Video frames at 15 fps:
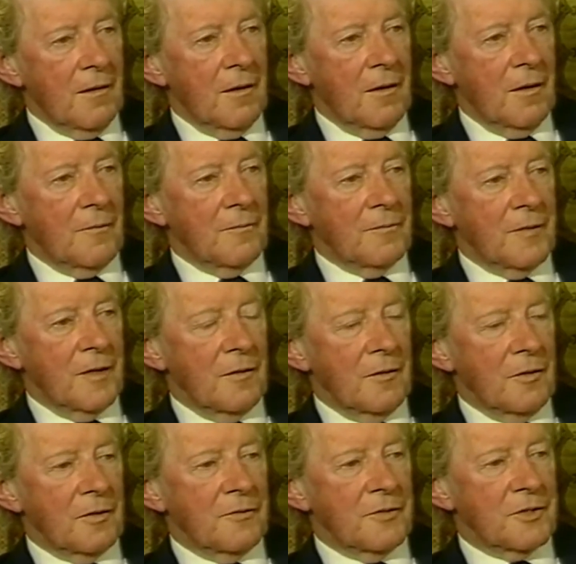A
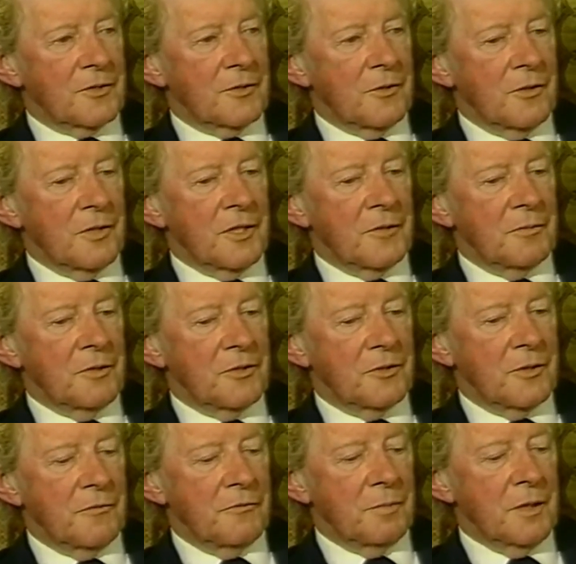lot of the stories which
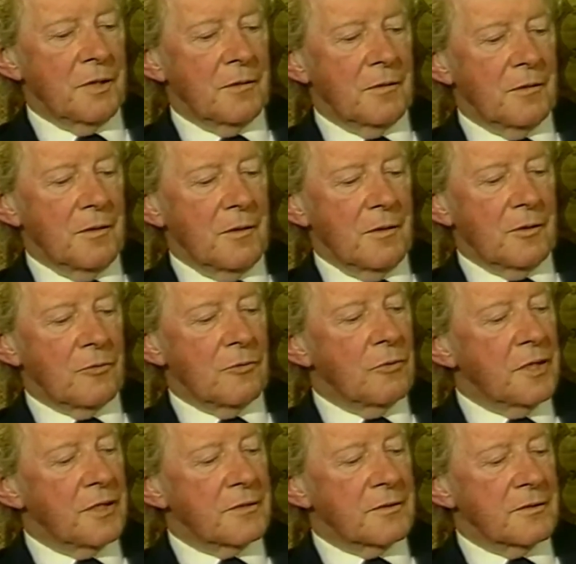have been
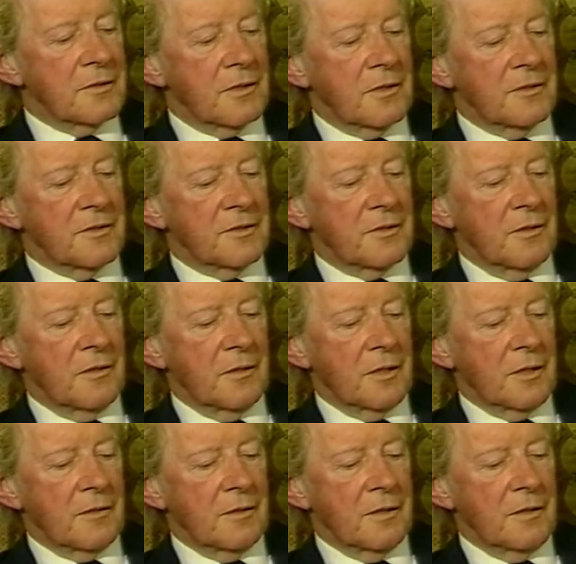written
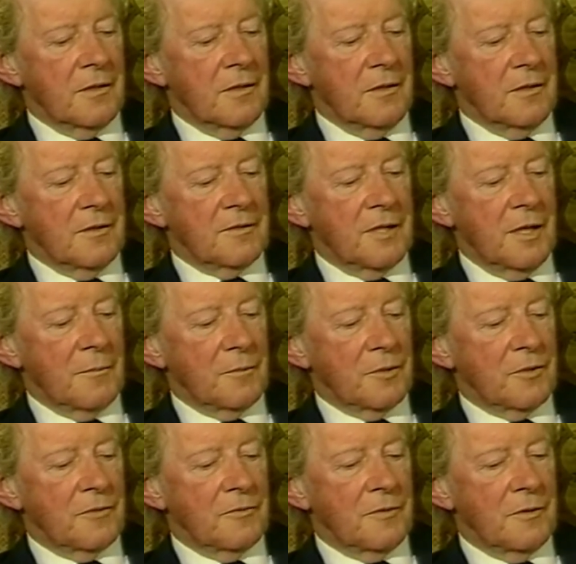concerning the
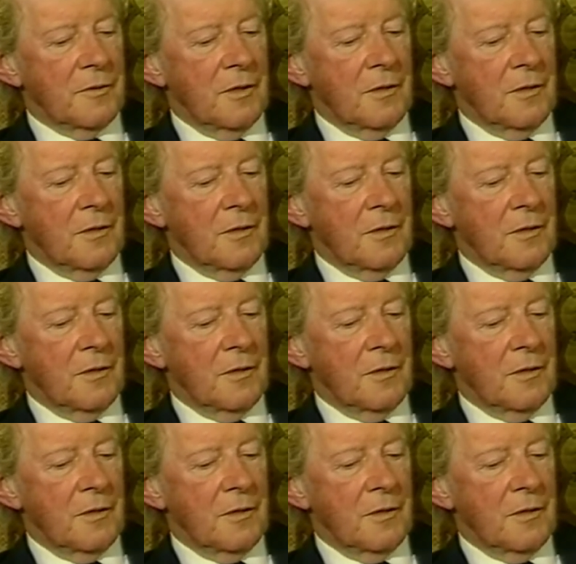temples of